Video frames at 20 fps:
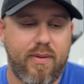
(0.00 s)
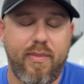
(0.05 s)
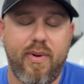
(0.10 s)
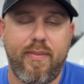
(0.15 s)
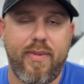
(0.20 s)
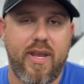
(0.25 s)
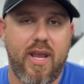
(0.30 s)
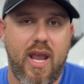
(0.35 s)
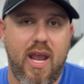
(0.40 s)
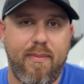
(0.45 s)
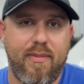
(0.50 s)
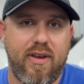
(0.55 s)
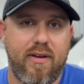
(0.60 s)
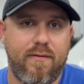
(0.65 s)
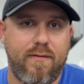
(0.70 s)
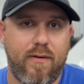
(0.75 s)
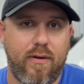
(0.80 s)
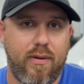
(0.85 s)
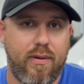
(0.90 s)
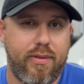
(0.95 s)
I'm gonna be aiming
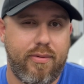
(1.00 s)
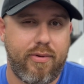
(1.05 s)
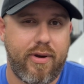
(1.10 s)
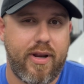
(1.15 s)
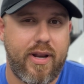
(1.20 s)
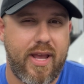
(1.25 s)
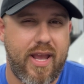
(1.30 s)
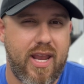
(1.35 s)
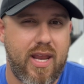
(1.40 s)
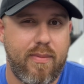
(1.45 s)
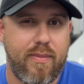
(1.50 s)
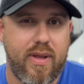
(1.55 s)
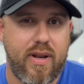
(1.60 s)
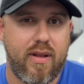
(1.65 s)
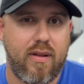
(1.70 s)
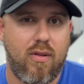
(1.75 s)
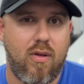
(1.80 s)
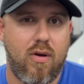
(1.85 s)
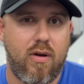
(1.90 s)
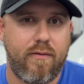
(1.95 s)
for three to eight
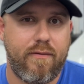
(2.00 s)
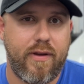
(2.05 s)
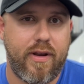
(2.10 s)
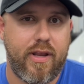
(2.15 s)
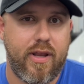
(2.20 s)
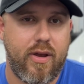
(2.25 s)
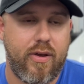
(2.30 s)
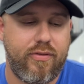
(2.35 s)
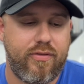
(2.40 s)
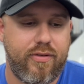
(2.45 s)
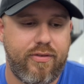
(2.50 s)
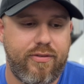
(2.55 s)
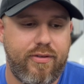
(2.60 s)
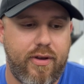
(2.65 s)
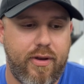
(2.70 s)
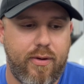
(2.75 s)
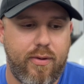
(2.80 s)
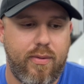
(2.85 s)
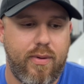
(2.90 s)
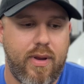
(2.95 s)
minute long videos or
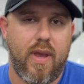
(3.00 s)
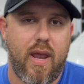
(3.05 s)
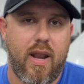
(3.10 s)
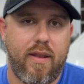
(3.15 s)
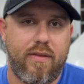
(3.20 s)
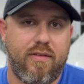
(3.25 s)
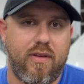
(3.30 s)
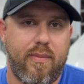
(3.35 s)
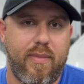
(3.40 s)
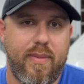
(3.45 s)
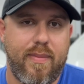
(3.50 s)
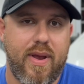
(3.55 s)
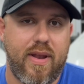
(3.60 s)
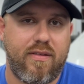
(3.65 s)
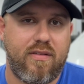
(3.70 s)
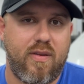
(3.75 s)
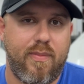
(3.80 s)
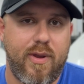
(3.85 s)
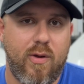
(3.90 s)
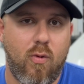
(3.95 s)
so, and it's gonna be
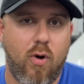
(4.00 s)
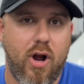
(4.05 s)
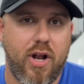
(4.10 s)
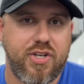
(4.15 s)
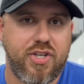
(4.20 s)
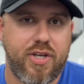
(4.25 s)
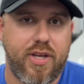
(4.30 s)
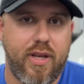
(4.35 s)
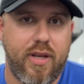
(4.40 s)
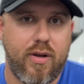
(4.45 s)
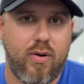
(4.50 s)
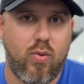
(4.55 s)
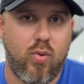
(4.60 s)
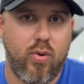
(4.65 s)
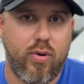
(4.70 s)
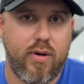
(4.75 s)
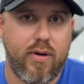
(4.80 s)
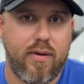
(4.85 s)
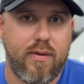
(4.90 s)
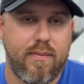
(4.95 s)
meant to be watched in
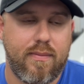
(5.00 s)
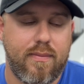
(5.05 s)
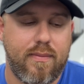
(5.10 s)
order.